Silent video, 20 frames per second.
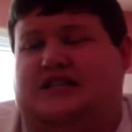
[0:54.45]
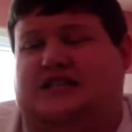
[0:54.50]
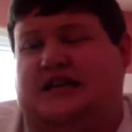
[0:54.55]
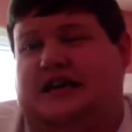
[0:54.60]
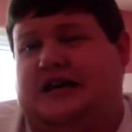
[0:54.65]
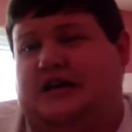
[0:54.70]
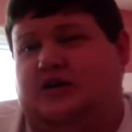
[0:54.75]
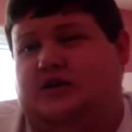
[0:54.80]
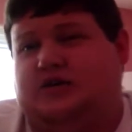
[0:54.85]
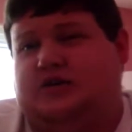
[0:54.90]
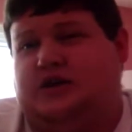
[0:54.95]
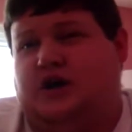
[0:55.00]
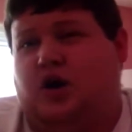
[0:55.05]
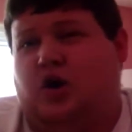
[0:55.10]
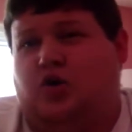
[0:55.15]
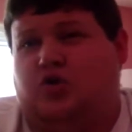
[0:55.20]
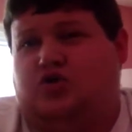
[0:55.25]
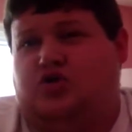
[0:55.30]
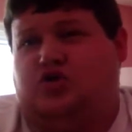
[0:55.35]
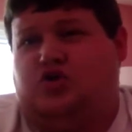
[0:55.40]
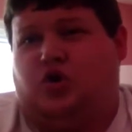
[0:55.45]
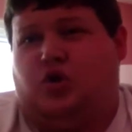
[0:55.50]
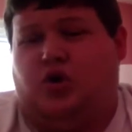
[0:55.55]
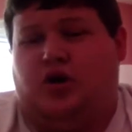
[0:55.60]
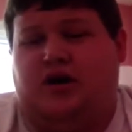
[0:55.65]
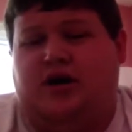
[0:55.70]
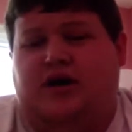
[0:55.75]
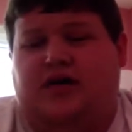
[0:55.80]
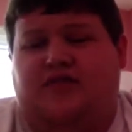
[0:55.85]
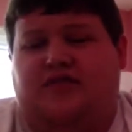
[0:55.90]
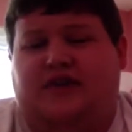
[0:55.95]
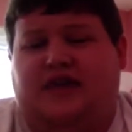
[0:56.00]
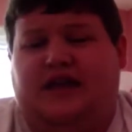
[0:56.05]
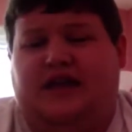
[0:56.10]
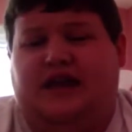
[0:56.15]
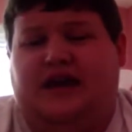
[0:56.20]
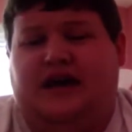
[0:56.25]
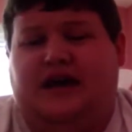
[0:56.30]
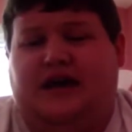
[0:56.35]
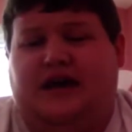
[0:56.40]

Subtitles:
tells the whole story of the